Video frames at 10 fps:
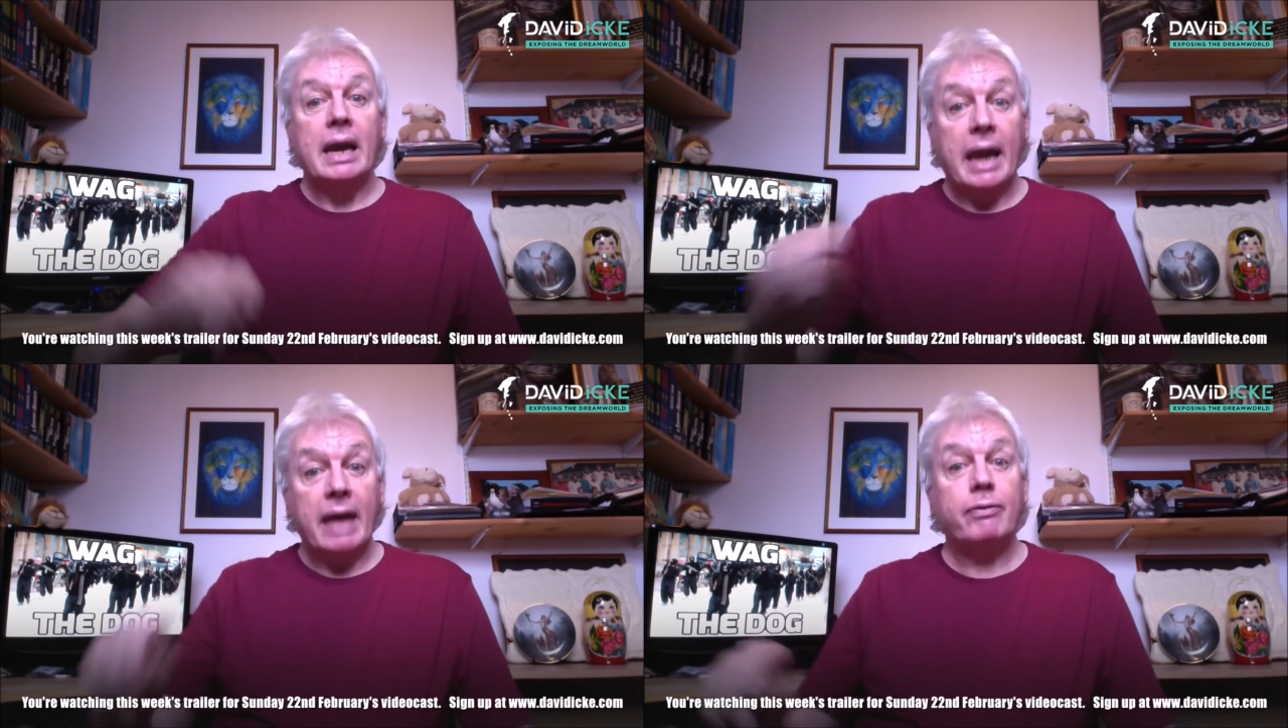
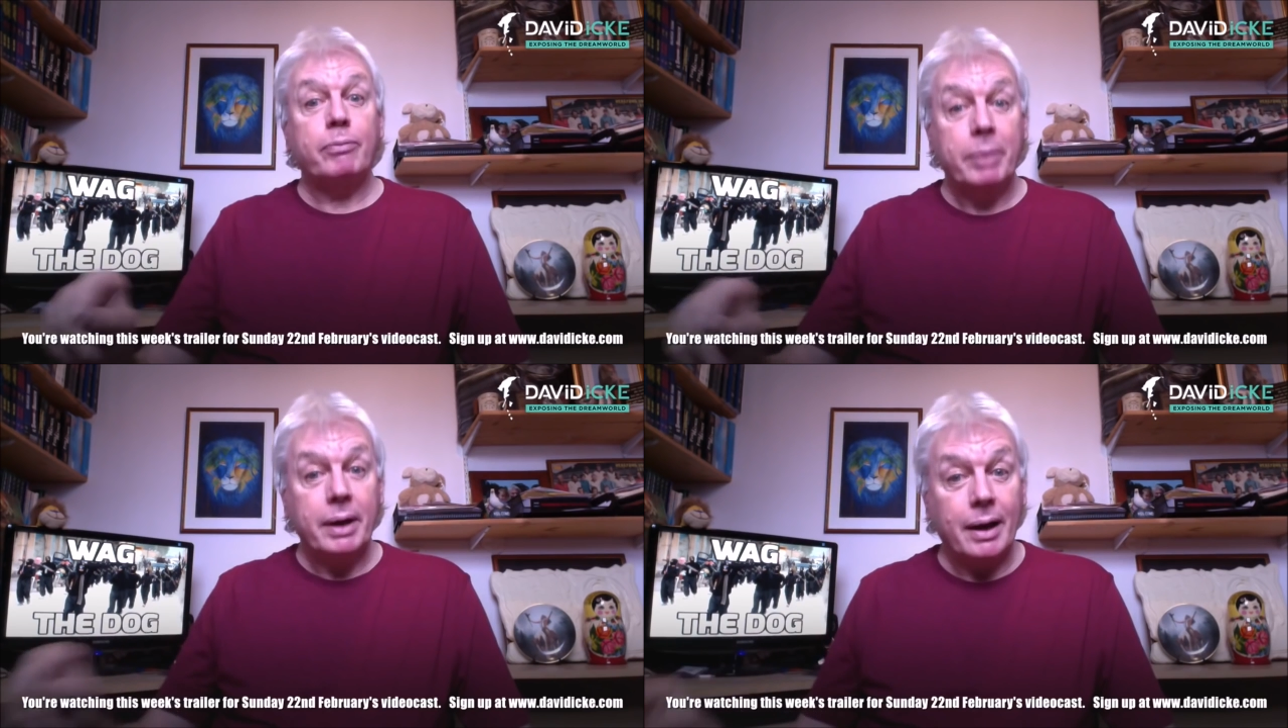
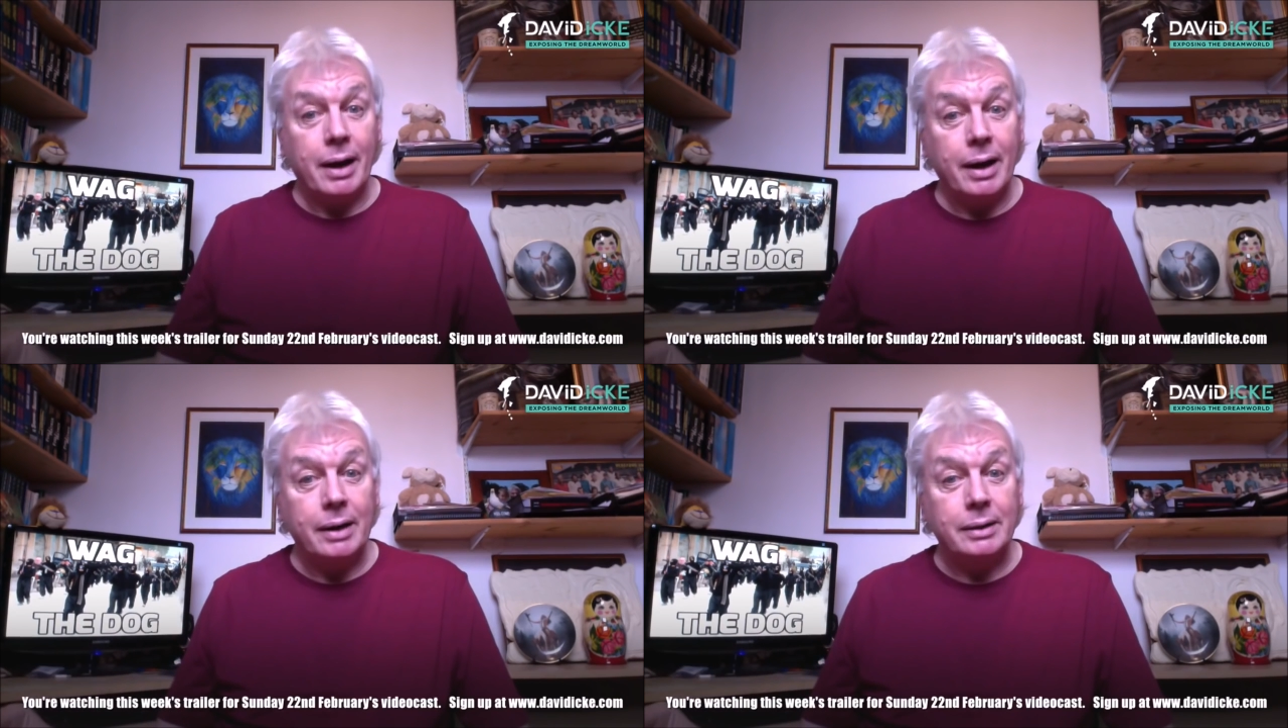left
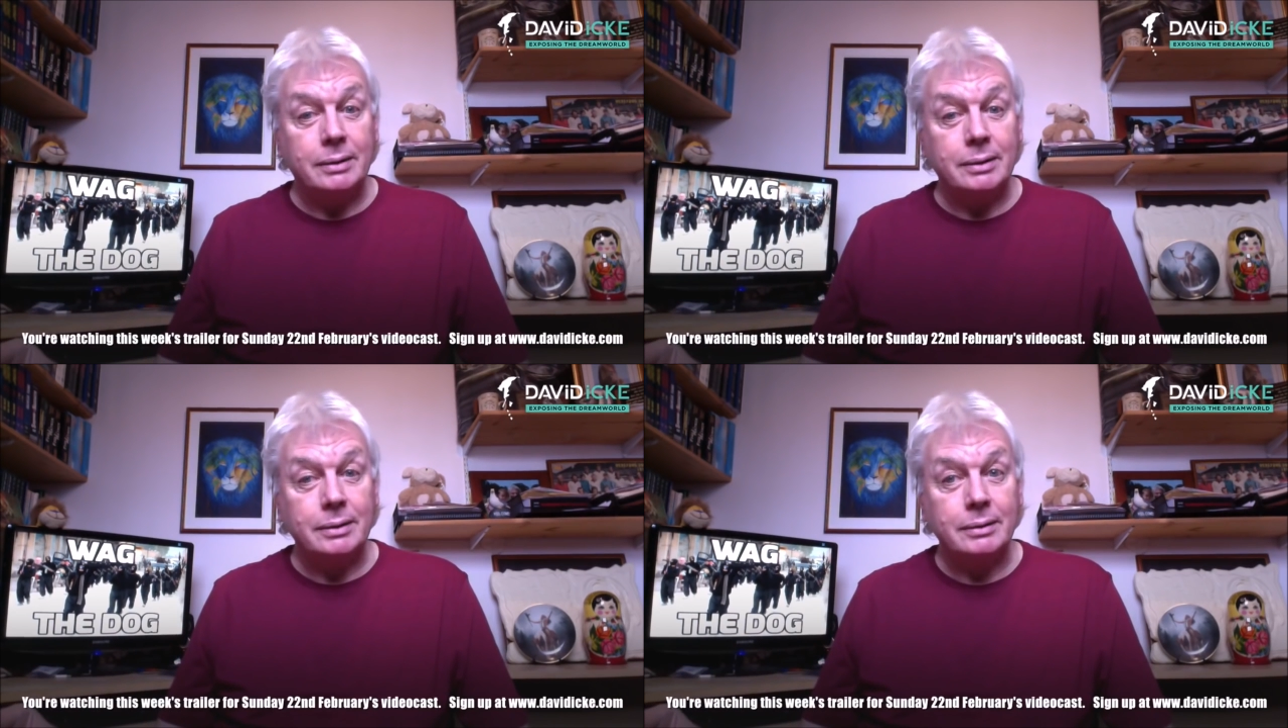
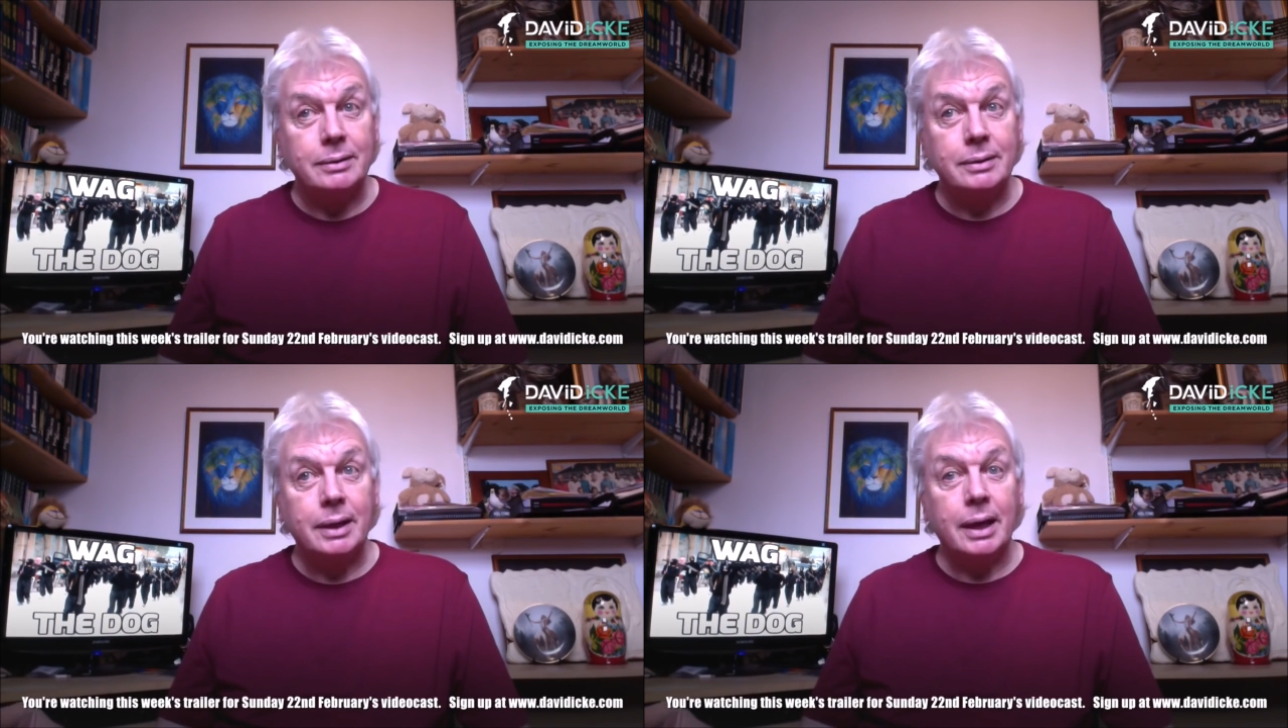behind
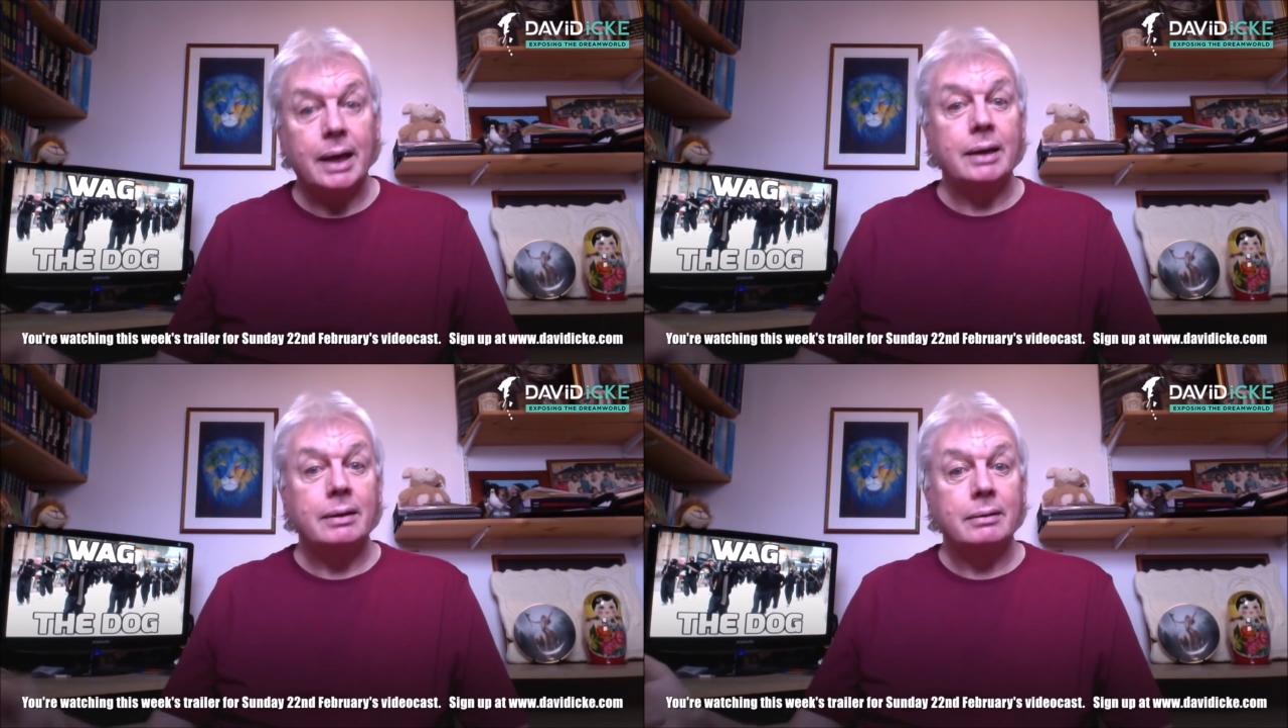
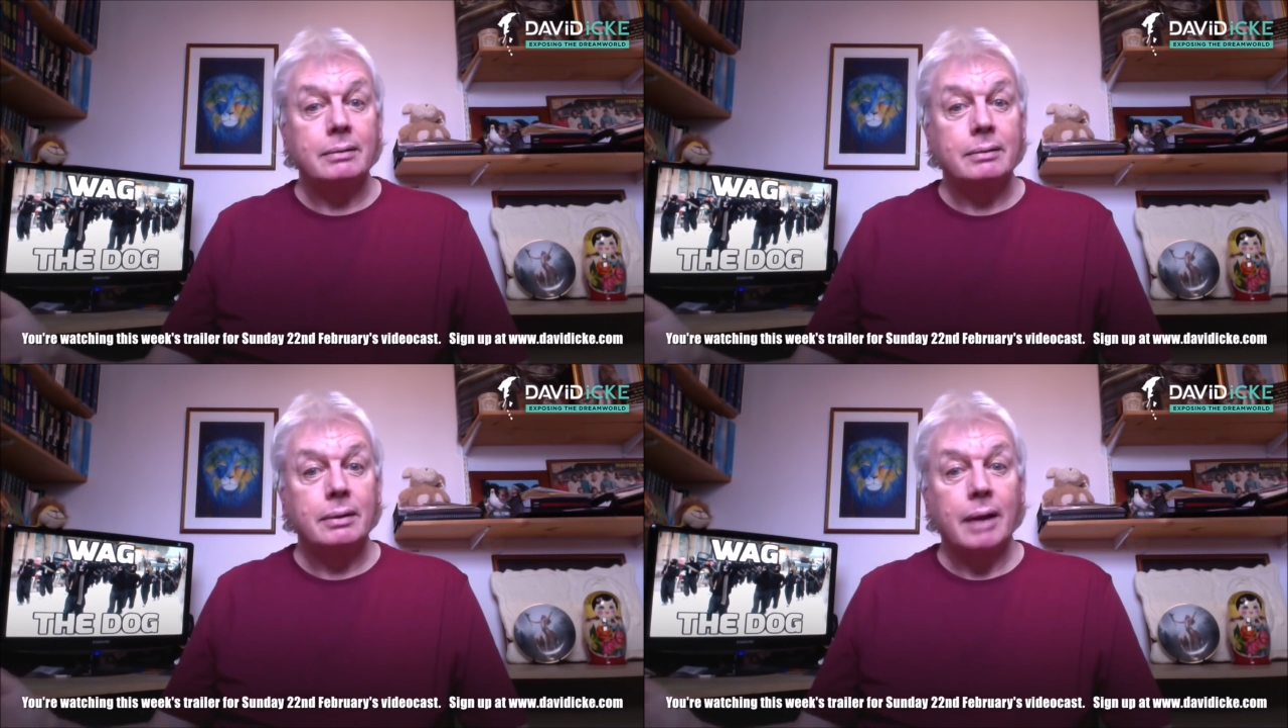in
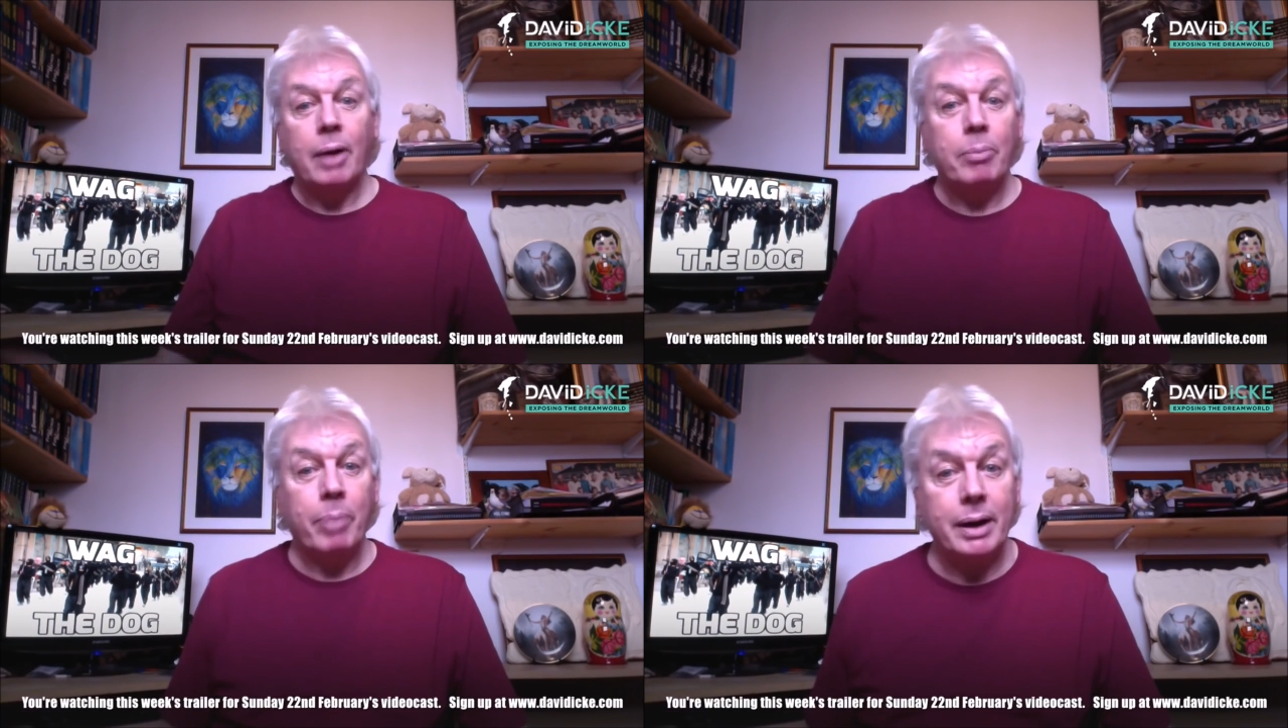
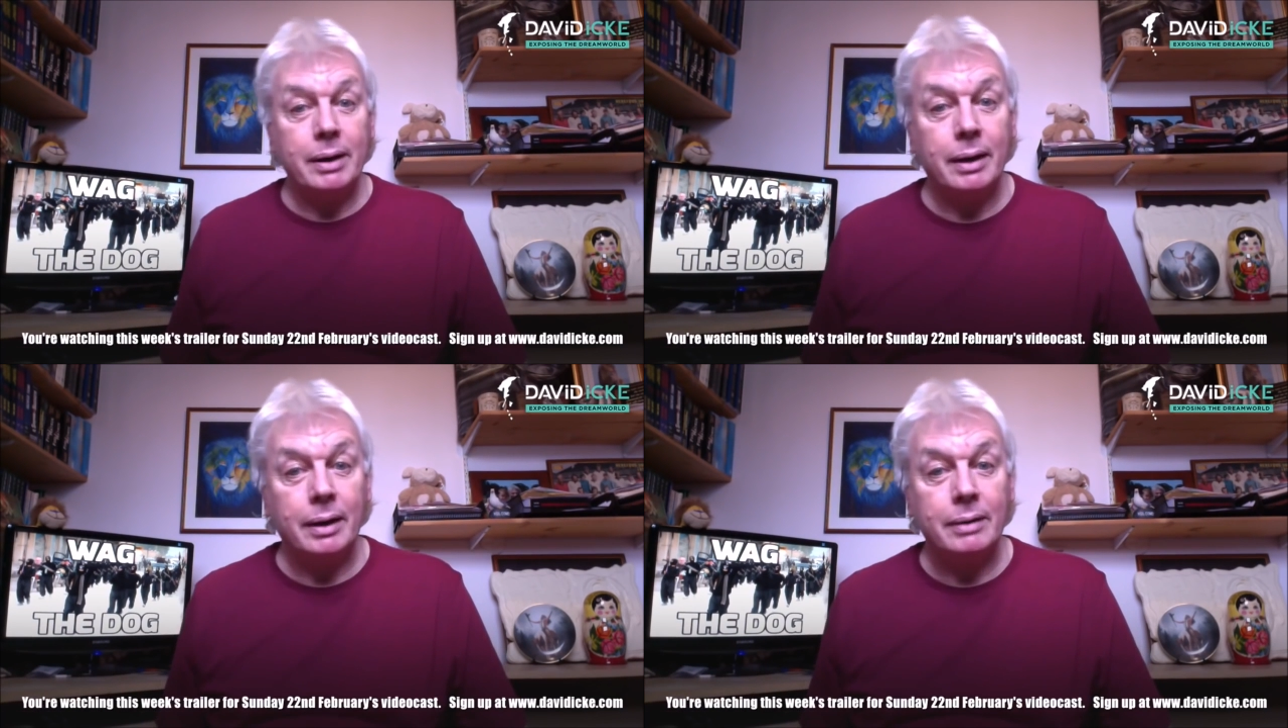
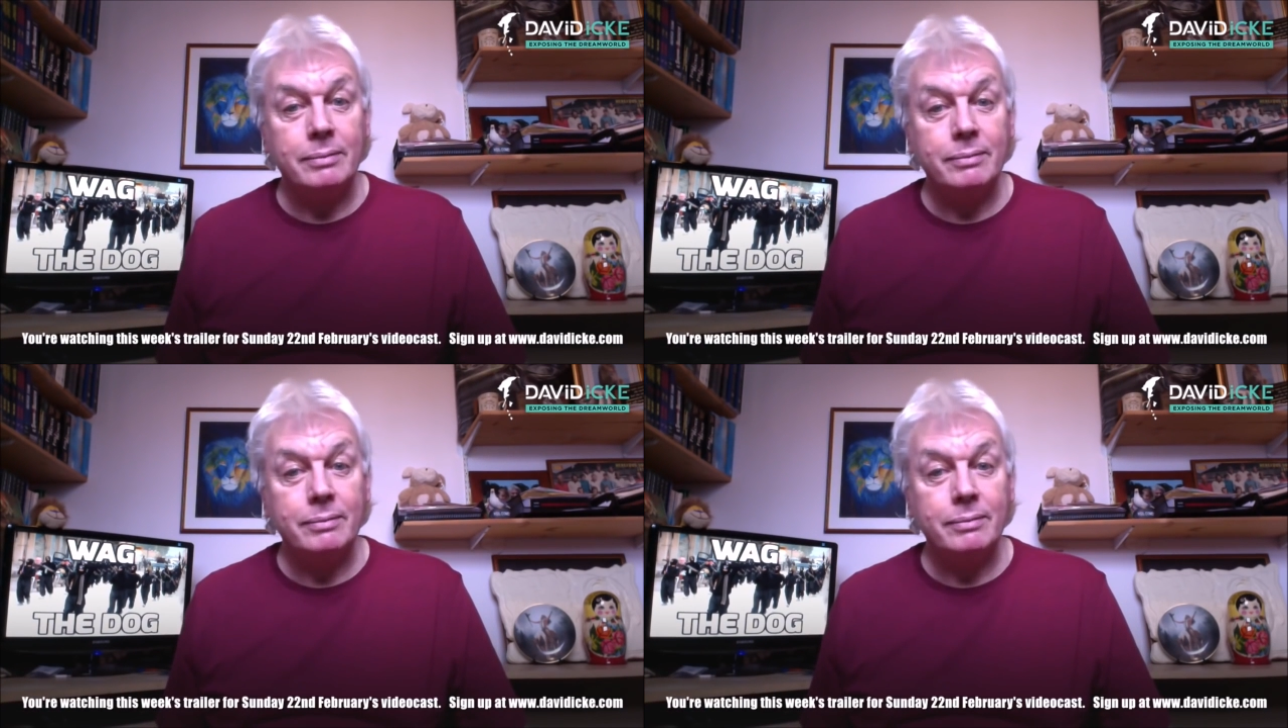Albania.